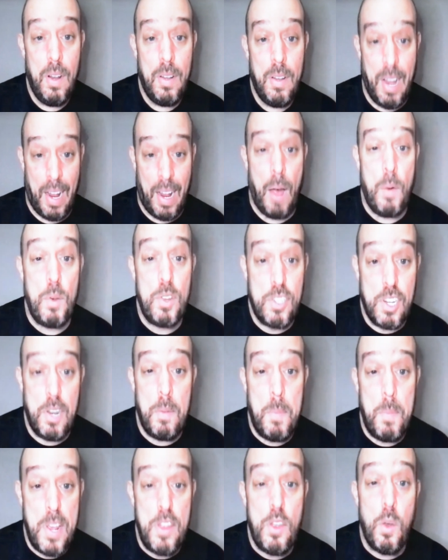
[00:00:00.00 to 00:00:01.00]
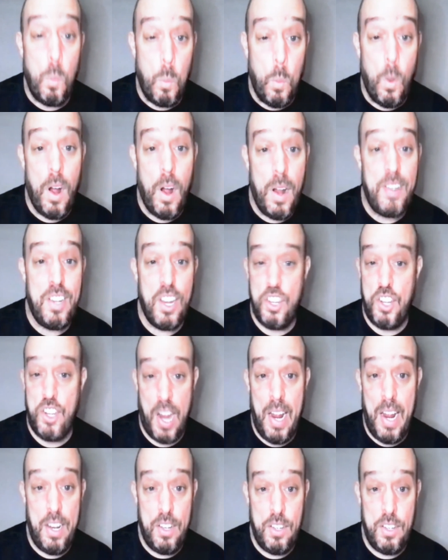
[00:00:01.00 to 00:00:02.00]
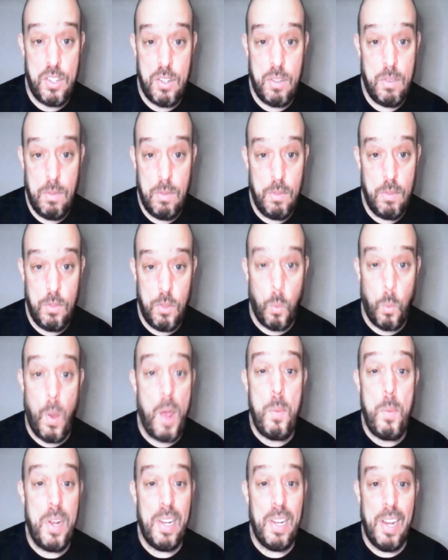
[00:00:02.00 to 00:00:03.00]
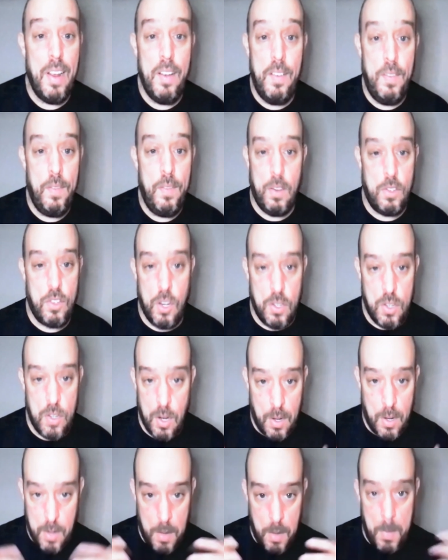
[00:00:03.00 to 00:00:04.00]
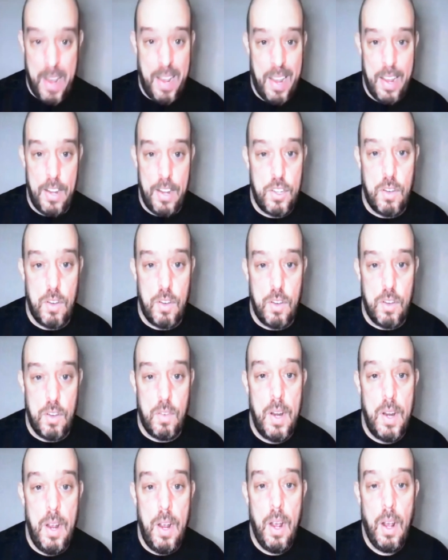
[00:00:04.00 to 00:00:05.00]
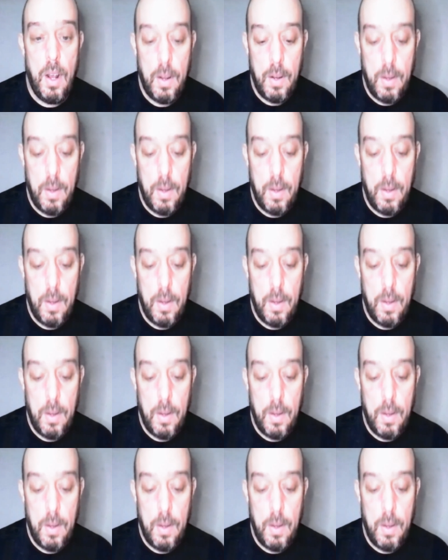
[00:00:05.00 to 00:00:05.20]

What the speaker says: Like I was going to be the one to change the way we live, to make history.